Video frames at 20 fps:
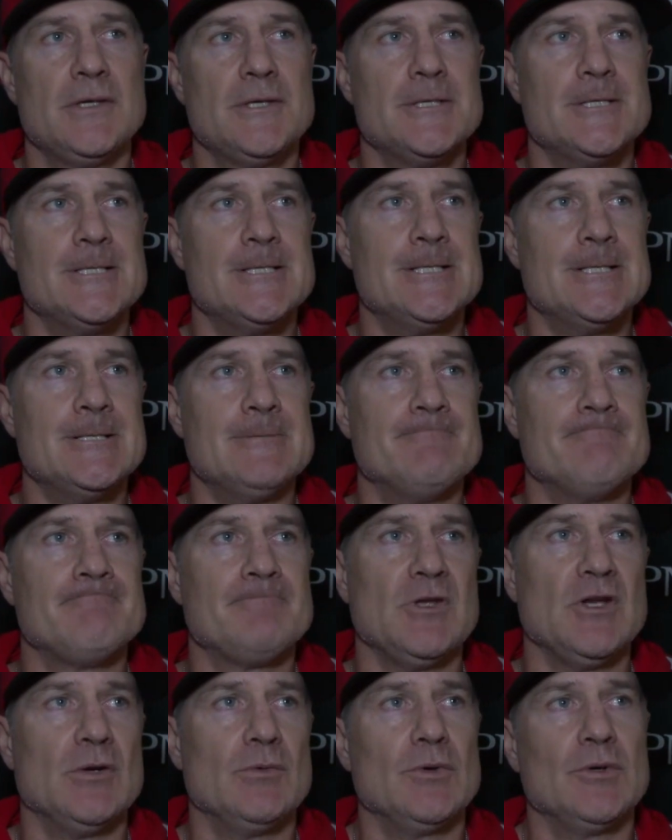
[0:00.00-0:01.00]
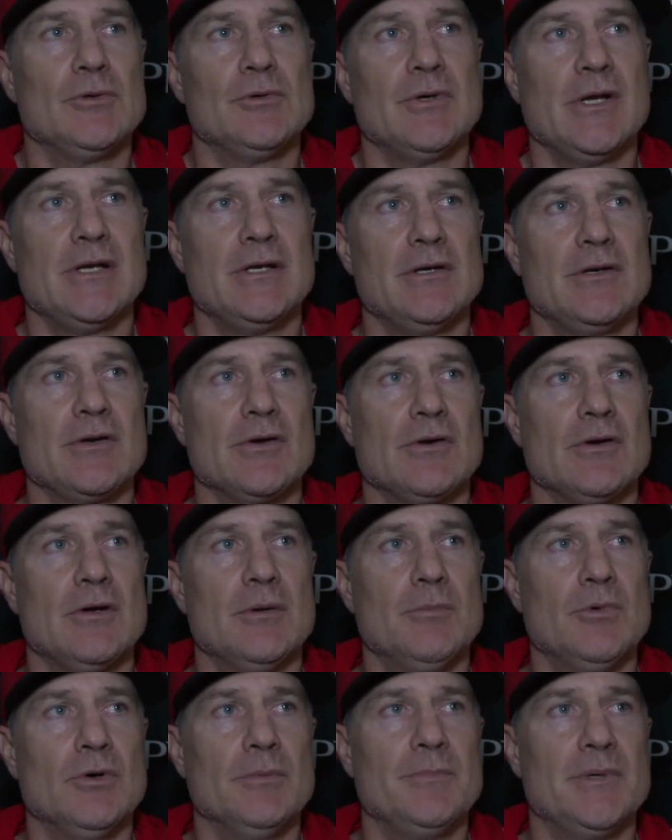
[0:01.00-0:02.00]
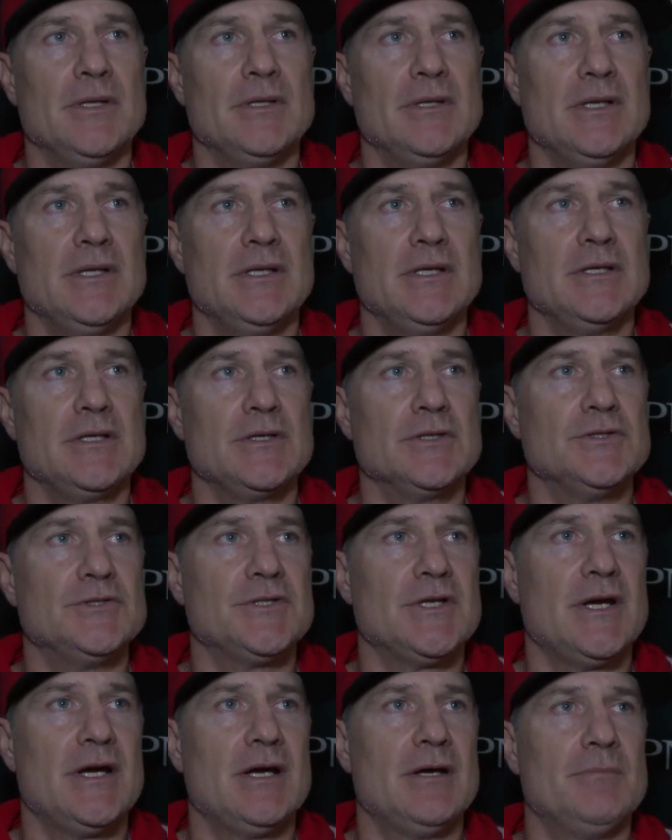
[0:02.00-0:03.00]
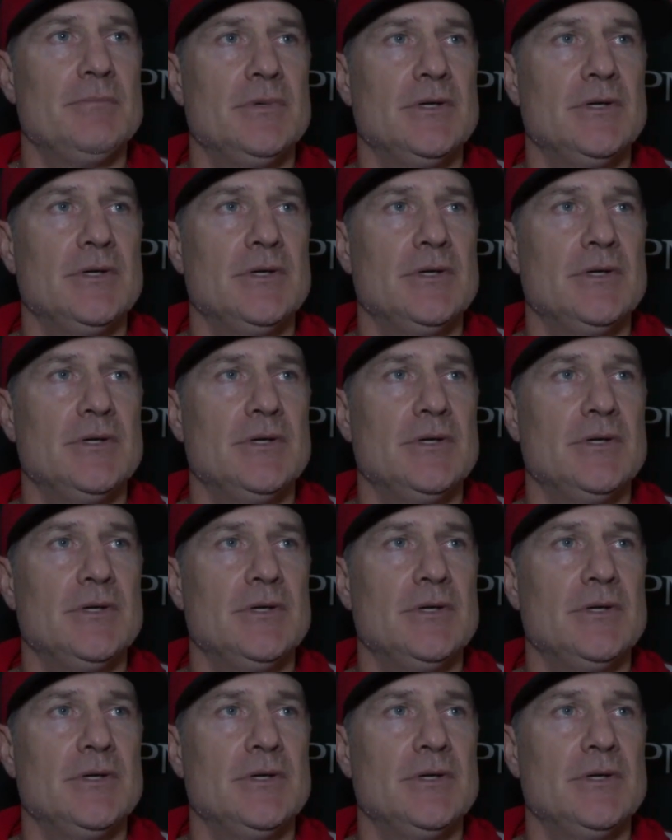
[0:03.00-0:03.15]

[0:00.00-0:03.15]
you know, we were ready to go to our bullpen. They did a good job.